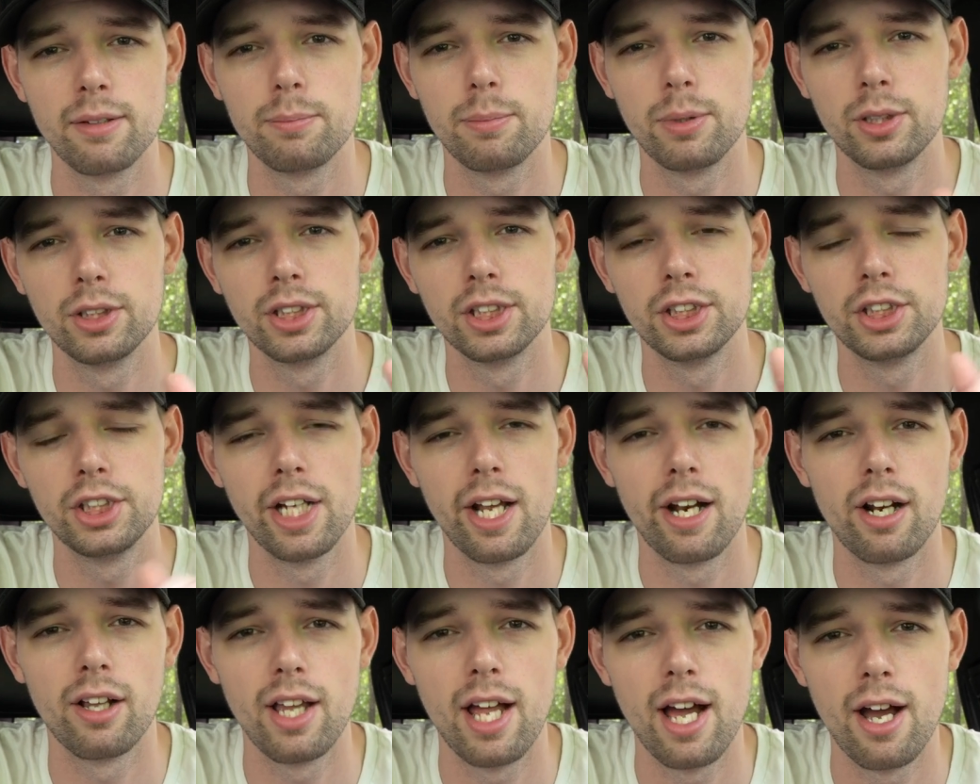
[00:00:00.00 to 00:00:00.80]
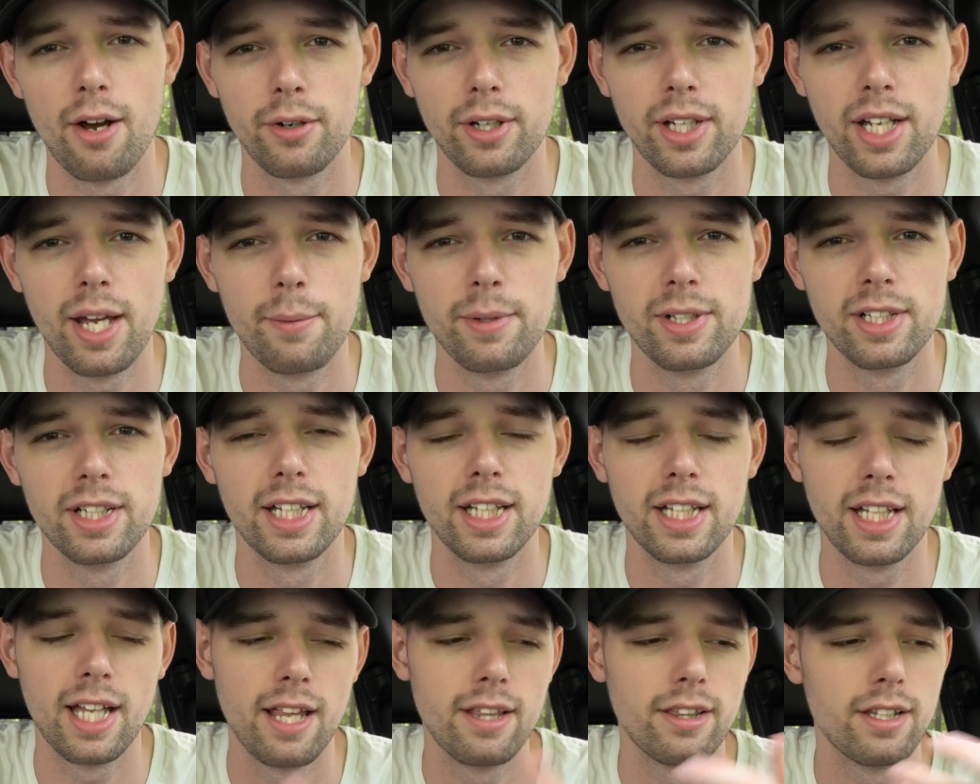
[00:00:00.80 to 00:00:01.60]
push the channel out, get me to
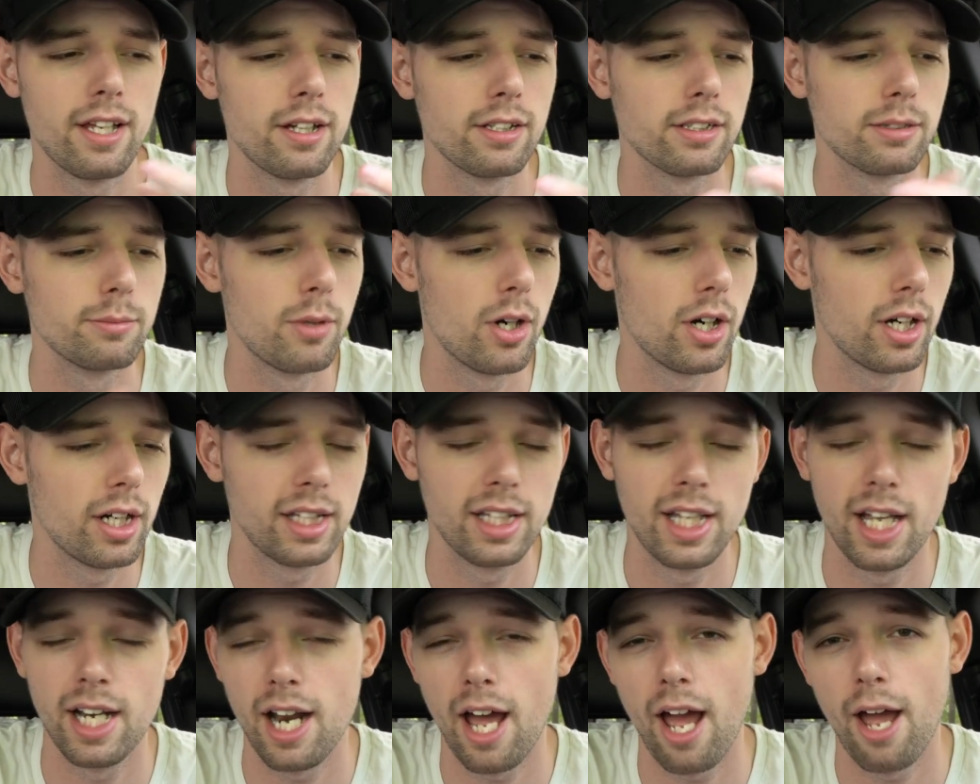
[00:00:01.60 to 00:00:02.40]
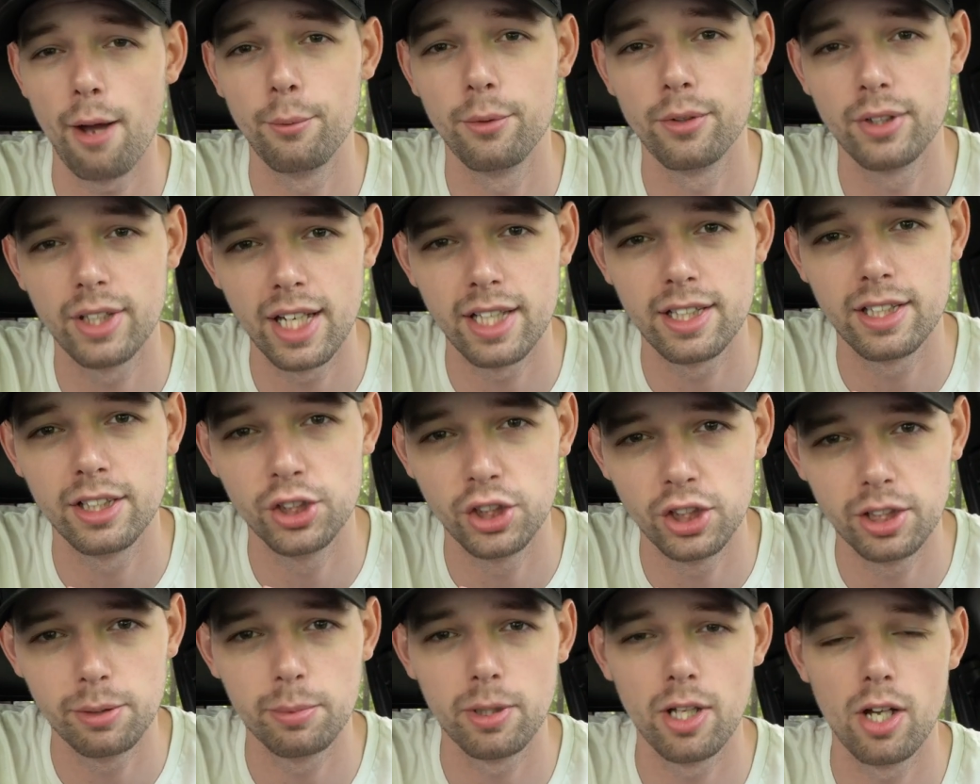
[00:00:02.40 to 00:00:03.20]
the 10,000 mark, then I will get the
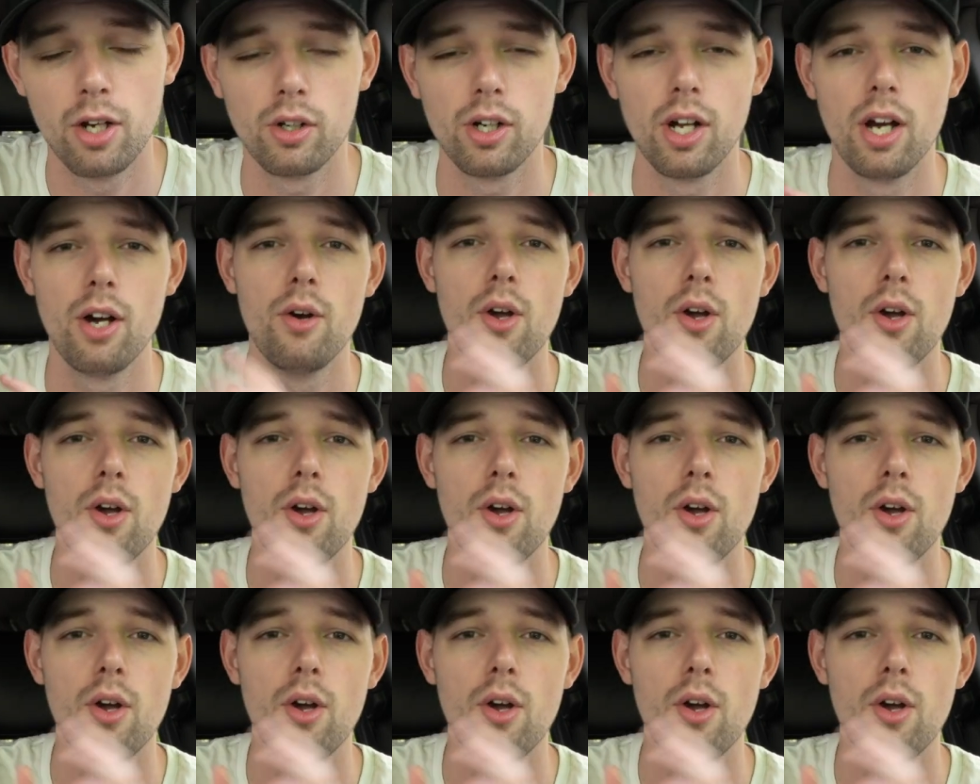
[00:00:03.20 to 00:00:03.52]
Jeep logo.